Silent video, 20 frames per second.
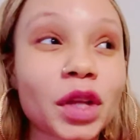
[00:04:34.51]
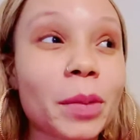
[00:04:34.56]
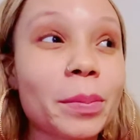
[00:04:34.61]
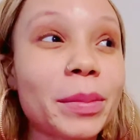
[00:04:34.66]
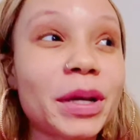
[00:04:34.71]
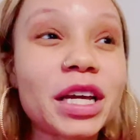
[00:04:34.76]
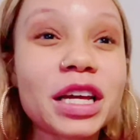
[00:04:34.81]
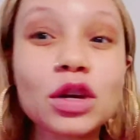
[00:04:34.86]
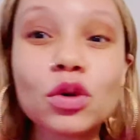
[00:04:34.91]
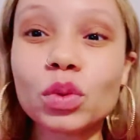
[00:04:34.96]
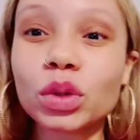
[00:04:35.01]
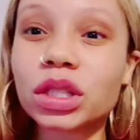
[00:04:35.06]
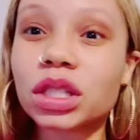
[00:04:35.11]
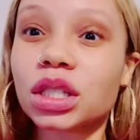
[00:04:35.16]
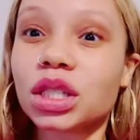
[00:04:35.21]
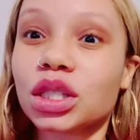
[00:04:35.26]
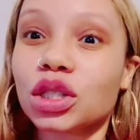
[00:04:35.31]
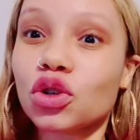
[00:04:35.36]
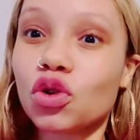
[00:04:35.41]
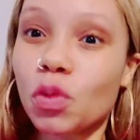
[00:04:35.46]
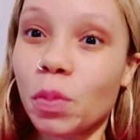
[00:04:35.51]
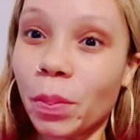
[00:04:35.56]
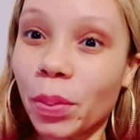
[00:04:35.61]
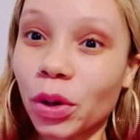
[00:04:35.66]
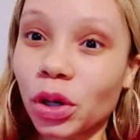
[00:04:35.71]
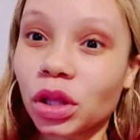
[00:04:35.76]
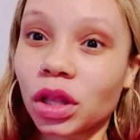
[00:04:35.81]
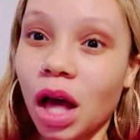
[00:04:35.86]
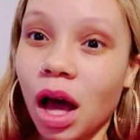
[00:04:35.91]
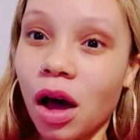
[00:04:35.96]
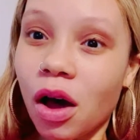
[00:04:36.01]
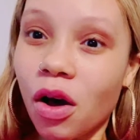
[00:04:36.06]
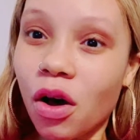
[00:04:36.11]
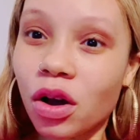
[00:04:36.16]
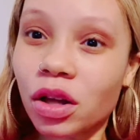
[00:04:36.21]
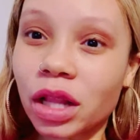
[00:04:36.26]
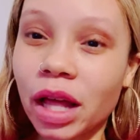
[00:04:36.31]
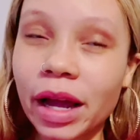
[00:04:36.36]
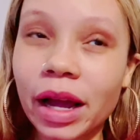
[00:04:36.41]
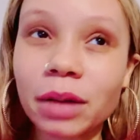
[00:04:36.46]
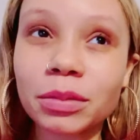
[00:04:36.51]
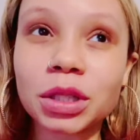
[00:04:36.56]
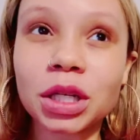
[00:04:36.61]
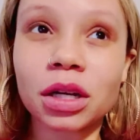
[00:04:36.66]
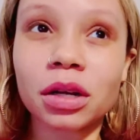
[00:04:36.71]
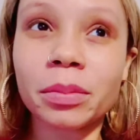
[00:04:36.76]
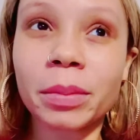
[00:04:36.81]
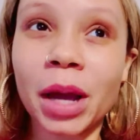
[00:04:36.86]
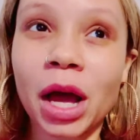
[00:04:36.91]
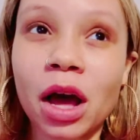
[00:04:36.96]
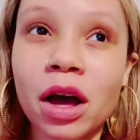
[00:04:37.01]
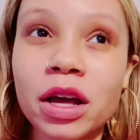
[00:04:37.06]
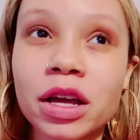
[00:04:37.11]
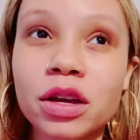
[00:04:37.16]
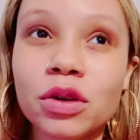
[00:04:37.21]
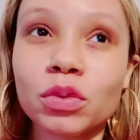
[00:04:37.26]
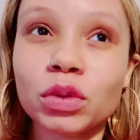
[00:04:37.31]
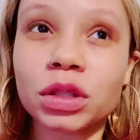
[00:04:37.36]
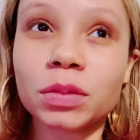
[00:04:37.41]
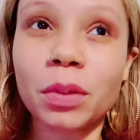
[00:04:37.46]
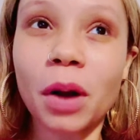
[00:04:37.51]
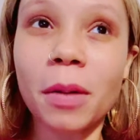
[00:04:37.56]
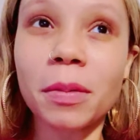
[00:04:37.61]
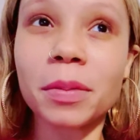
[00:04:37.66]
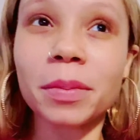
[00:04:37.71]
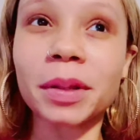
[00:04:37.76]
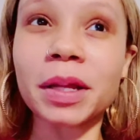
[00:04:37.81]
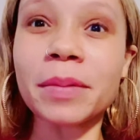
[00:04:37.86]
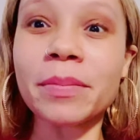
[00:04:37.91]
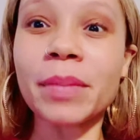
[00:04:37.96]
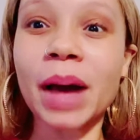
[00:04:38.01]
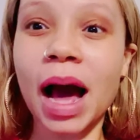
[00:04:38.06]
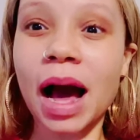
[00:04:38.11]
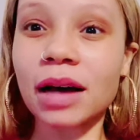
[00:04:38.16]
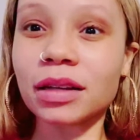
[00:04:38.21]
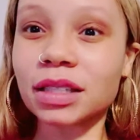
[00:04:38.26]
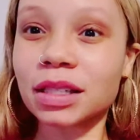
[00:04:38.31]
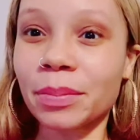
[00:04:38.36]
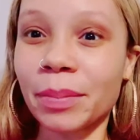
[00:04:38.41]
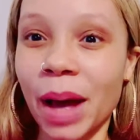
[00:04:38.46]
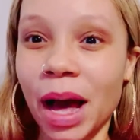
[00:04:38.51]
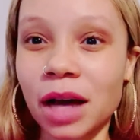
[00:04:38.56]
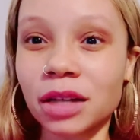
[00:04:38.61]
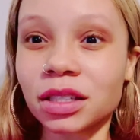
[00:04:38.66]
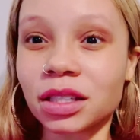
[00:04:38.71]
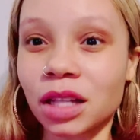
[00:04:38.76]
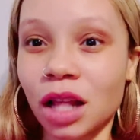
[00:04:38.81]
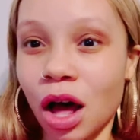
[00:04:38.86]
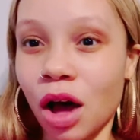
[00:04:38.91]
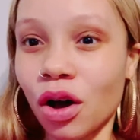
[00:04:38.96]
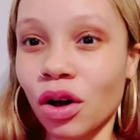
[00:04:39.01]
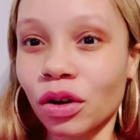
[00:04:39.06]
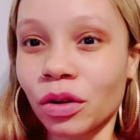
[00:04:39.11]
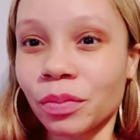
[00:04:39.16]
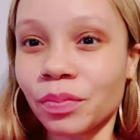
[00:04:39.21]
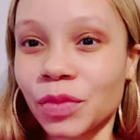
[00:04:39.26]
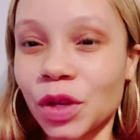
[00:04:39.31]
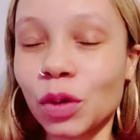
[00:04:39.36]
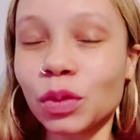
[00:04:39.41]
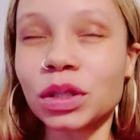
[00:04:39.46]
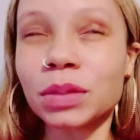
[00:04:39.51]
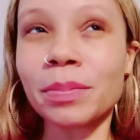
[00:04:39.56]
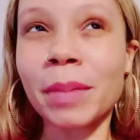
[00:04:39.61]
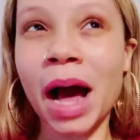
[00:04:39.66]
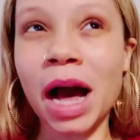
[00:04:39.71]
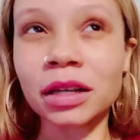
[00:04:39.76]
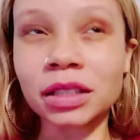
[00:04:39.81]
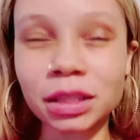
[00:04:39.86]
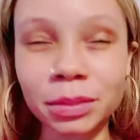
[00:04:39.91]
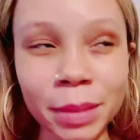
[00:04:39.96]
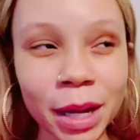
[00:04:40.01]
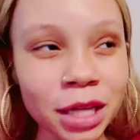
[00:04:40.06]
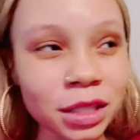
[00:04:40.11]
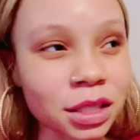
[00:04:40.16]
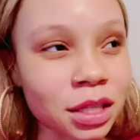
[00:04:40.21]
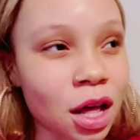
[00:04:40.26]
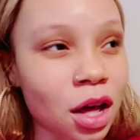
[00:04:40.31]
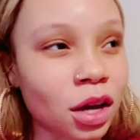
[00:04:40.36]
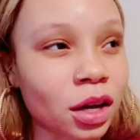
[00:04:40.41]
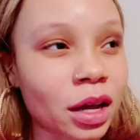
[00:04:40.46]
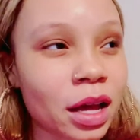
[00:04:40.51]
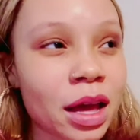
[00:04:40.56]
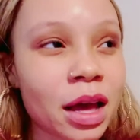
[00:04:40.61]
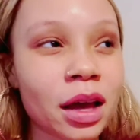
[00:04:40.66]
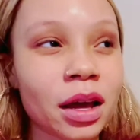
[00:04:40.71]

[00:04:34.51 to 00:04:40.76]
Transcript: But it was super long. Like I'm talking about it was probably miles and miles long. It was miles and miles long.